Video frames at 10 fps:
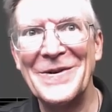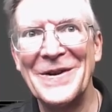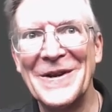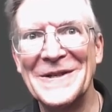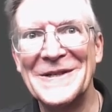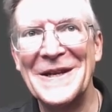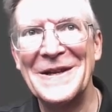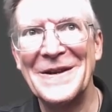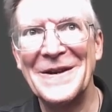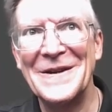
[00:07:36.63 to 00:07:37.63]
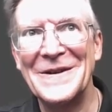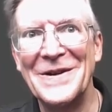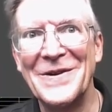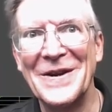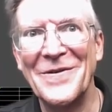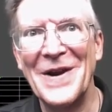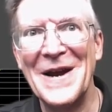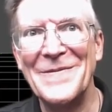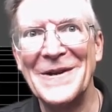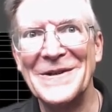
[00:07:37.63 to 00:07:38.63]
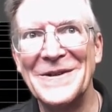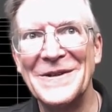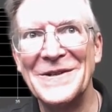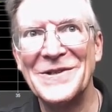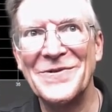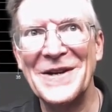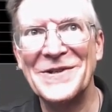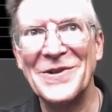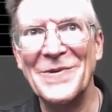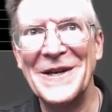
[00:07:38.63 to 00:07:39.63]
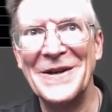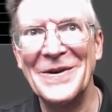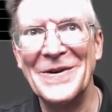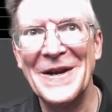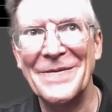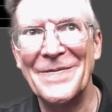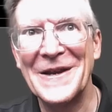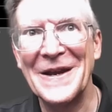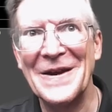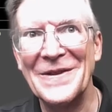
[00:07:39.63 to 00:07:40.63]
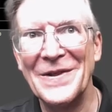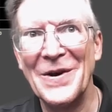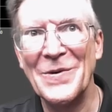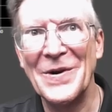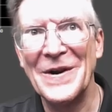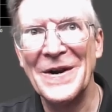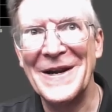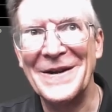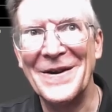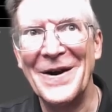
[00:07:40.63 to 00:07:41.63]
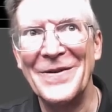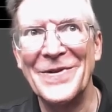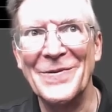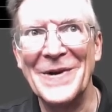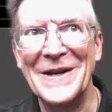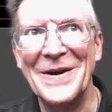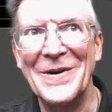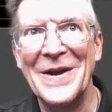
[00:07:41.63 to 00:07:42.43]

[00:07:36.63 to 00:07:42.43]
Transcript: you can see that you can grab and stretch the window by clicking on the lower right of the window.